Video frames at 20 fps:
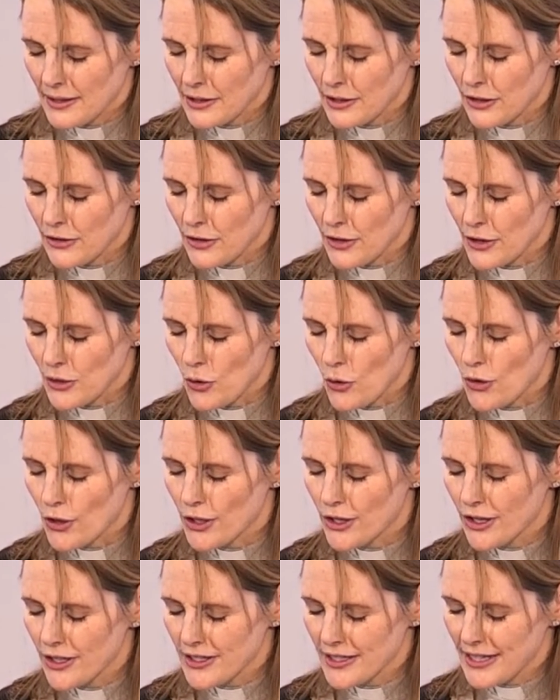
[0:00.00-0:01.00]
Thank you that your
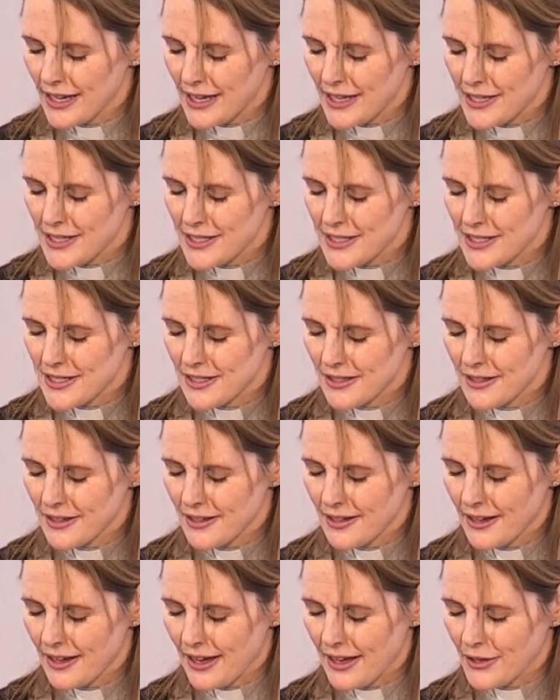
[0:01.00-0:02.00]
goodness
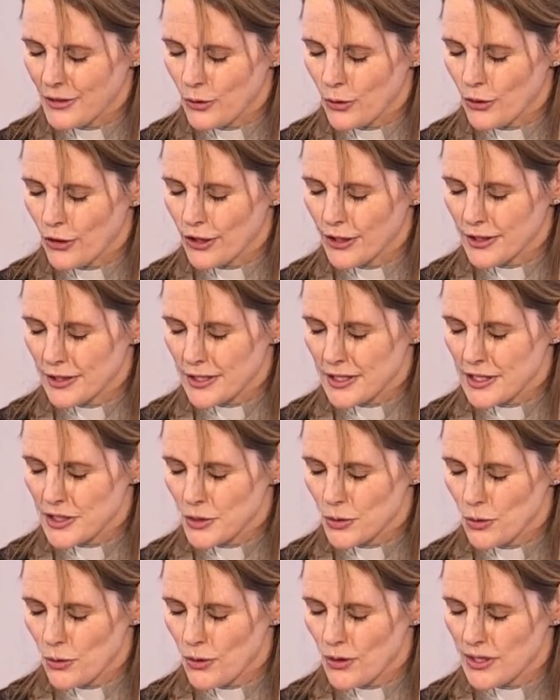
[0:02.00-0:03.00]
and your goodness
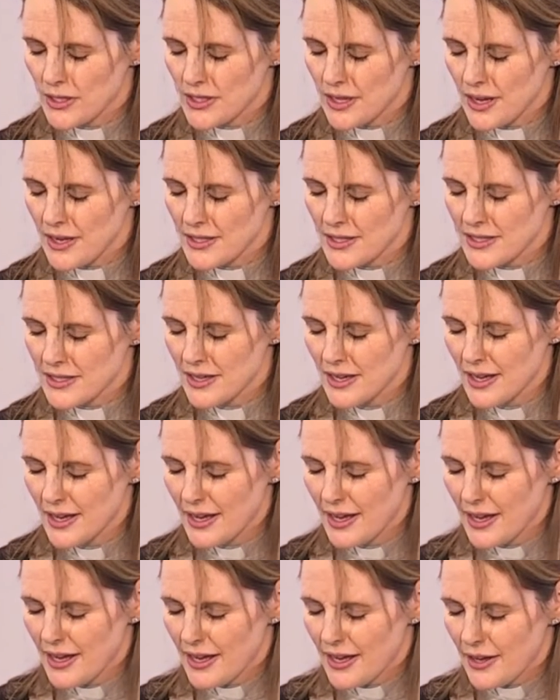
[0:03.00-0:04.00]
towards us
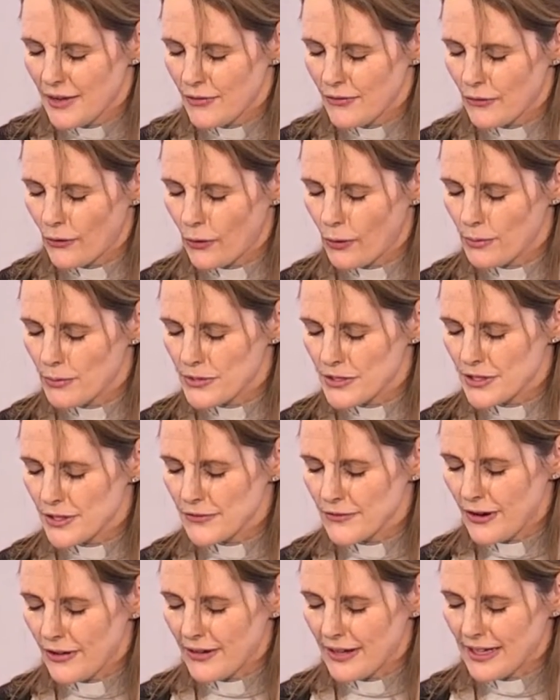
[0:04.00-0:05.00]
forms
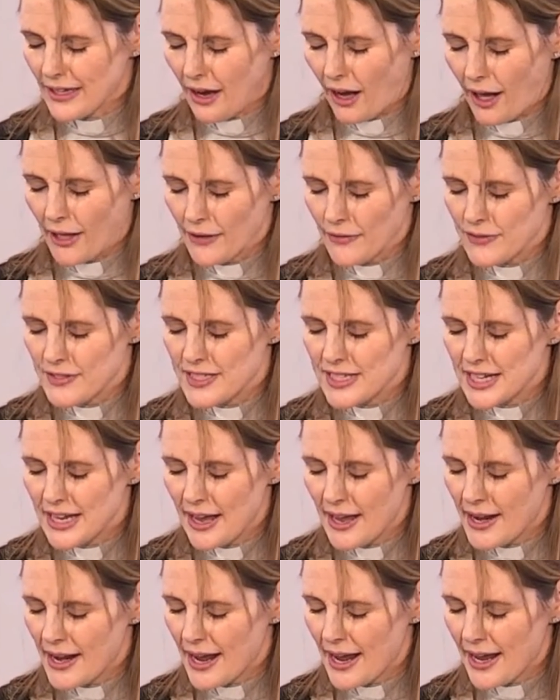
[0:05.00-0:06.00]
the very kind of
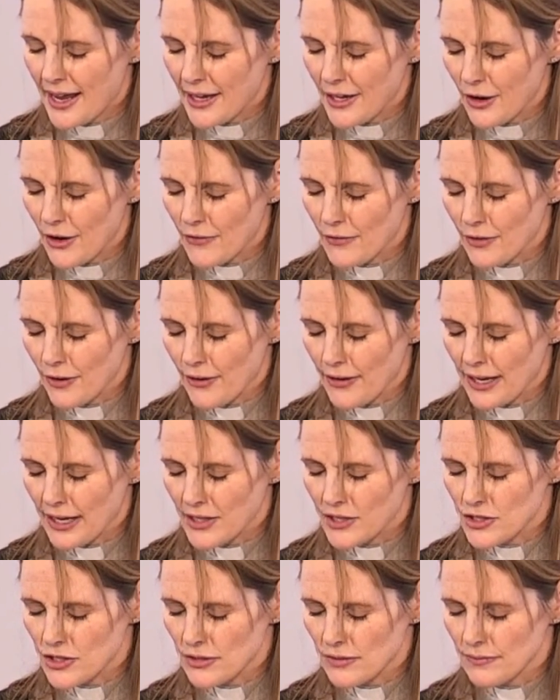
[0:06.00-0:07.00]
DNA of
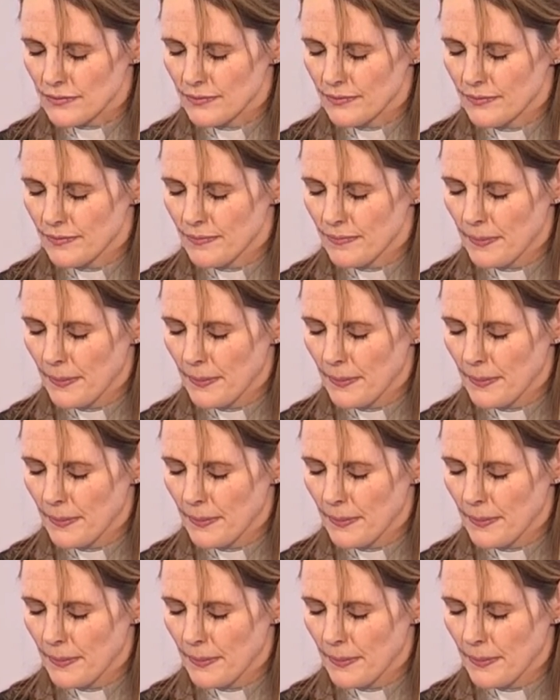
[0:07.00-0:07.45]
creation.